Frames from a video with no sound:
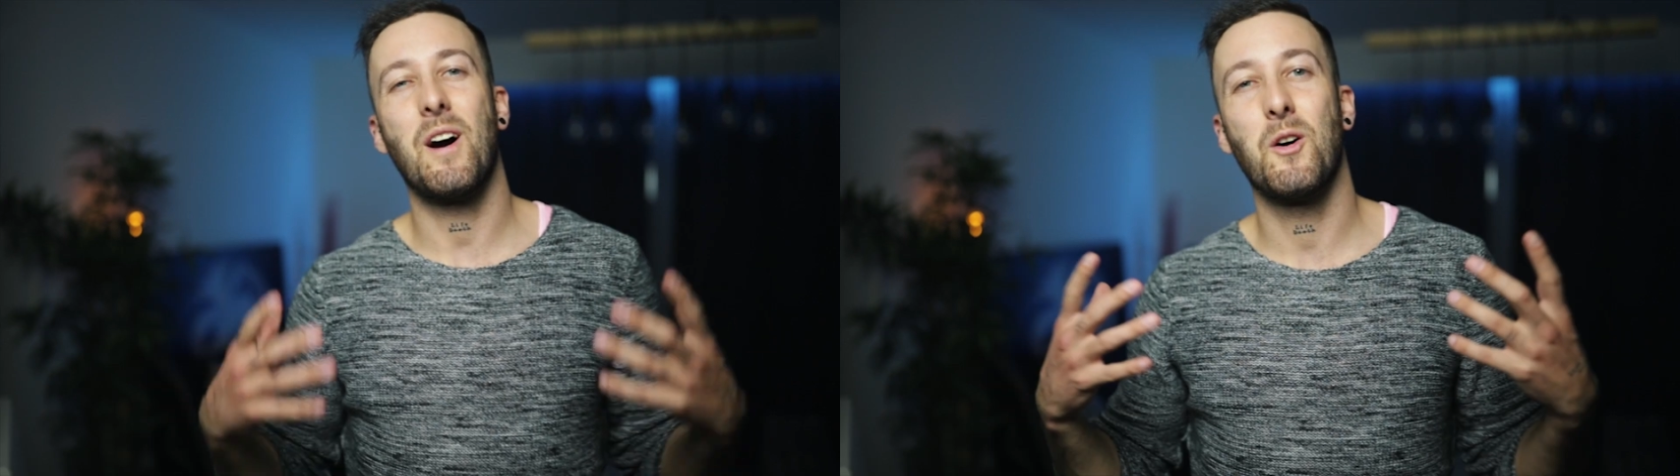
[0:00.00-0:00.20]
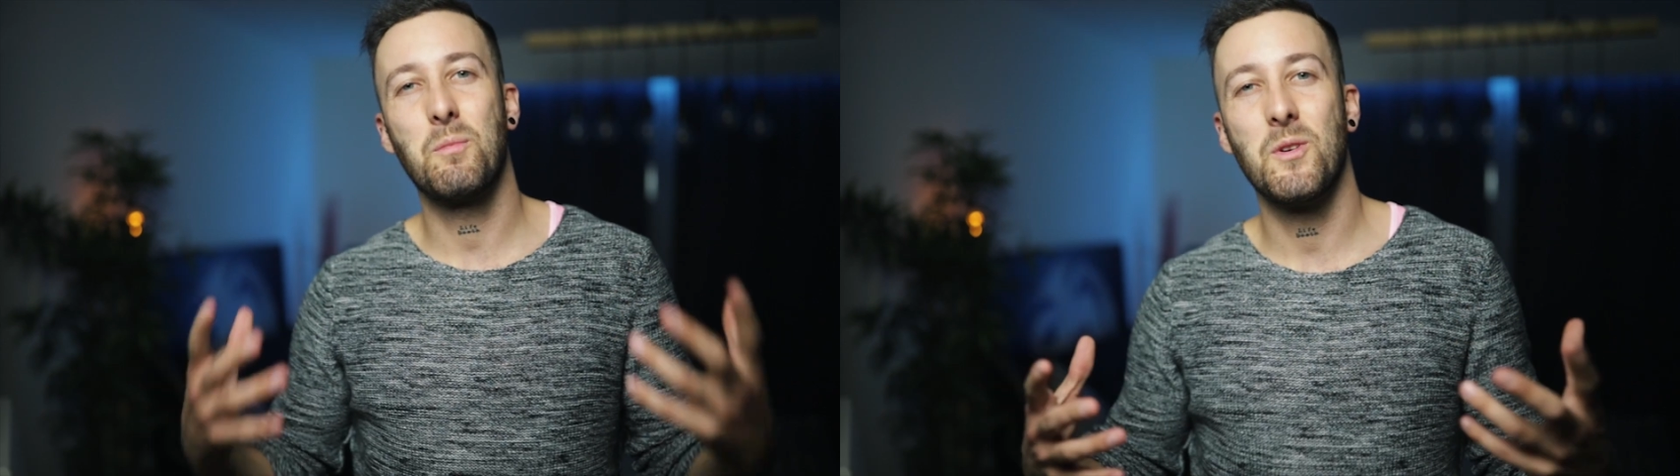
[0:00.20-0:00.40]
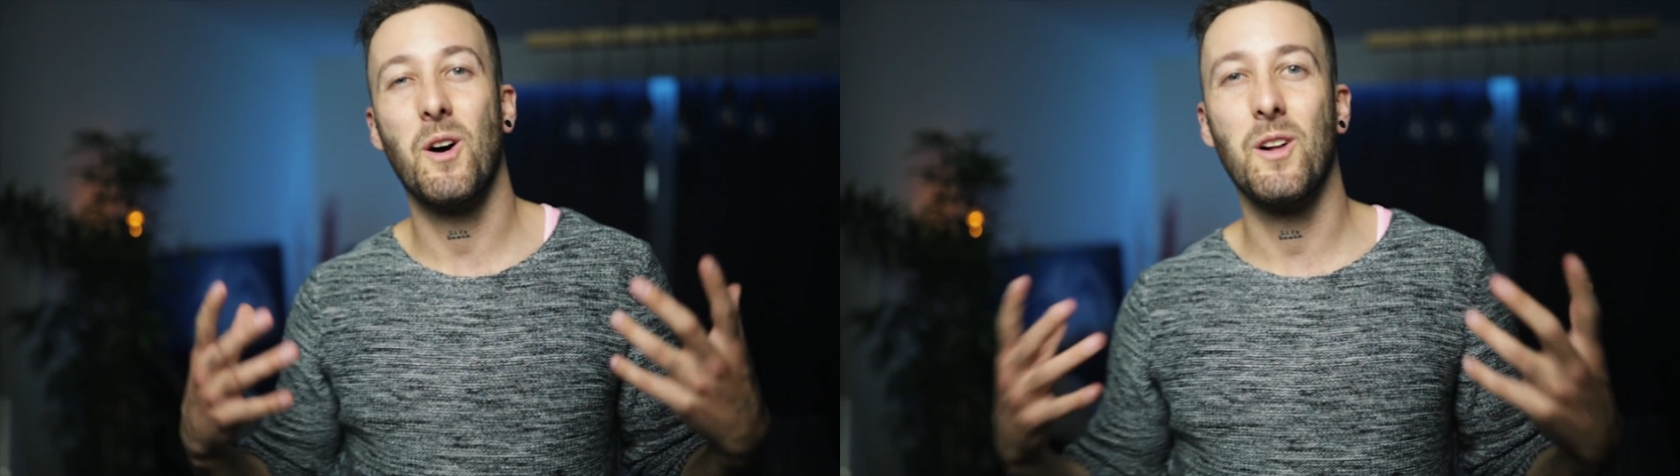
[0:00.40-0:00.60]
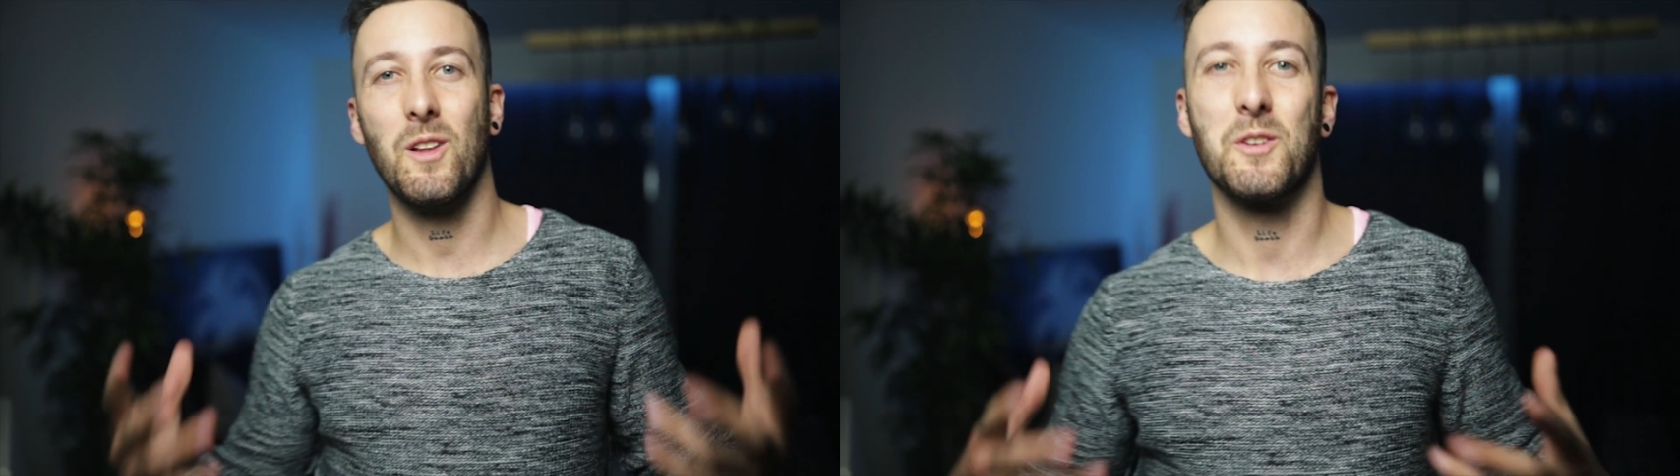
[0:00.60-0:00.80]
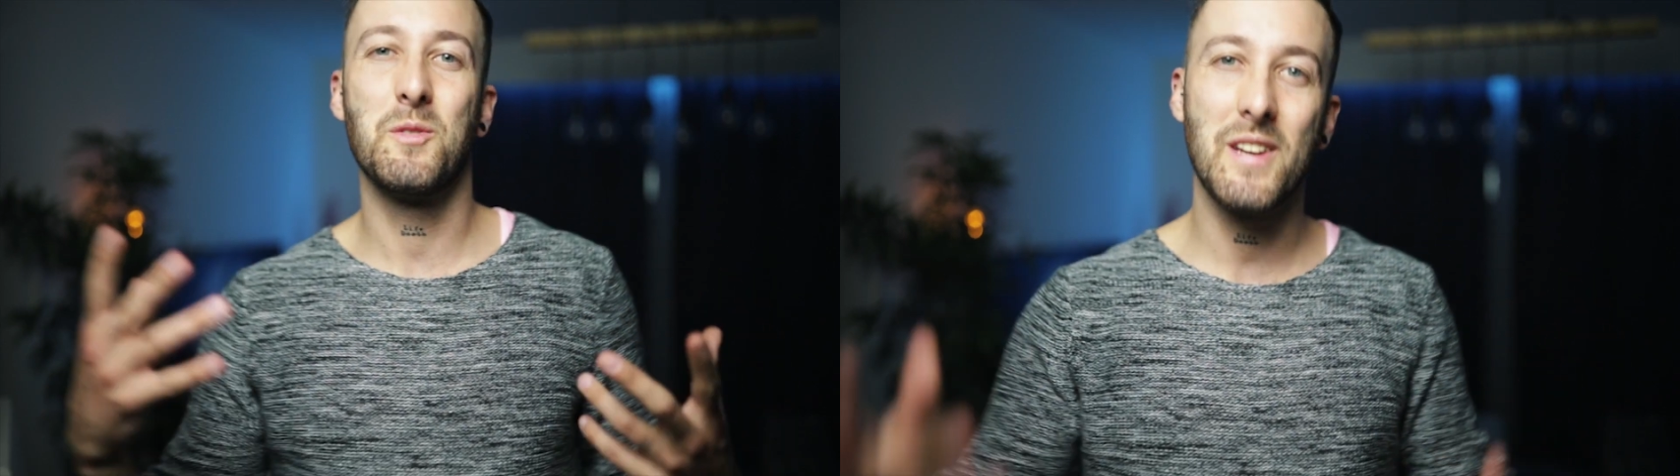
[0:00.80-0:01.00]
I hope you all
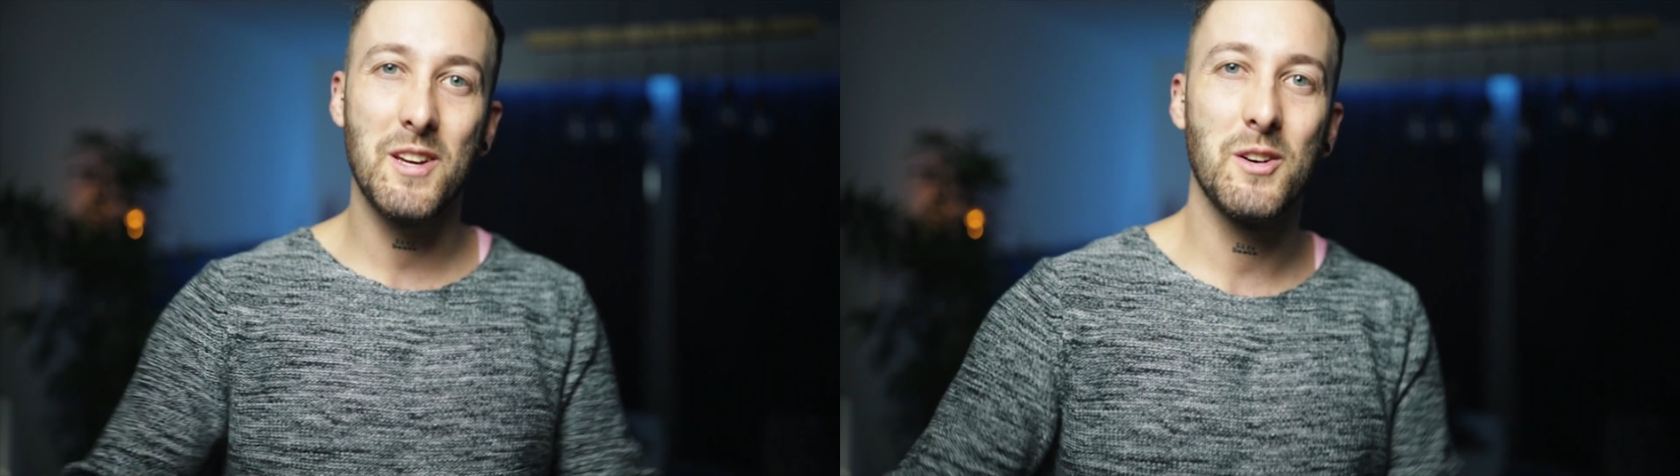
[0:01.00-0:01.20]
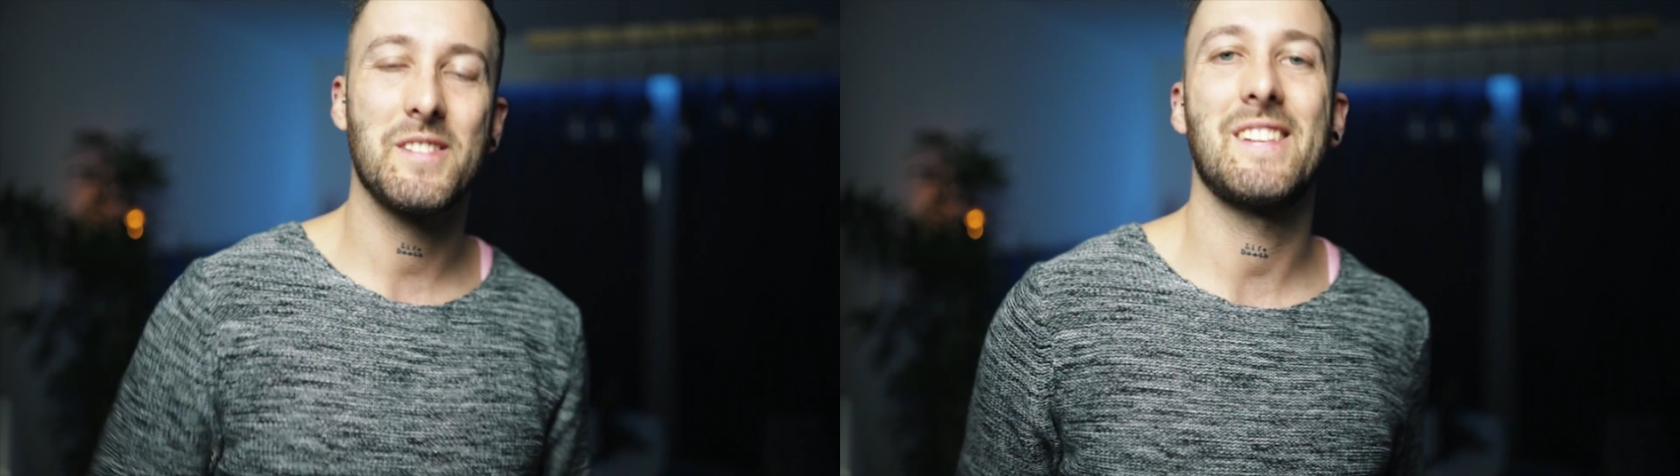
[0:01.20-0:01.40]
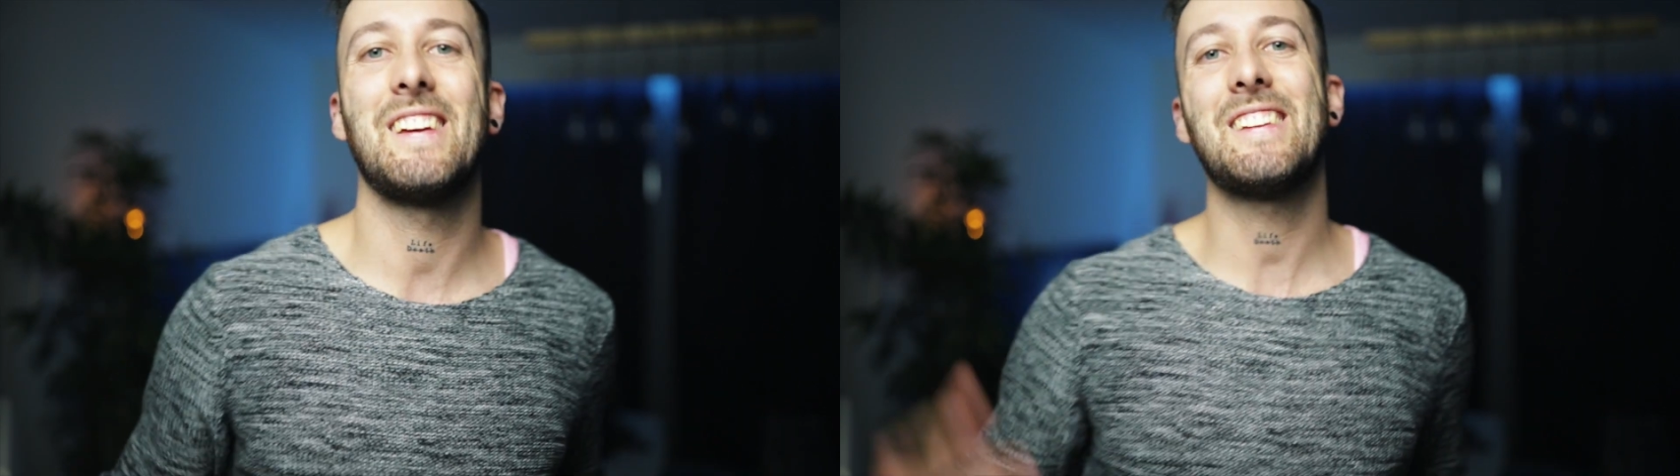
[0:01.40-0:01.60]
are doing good.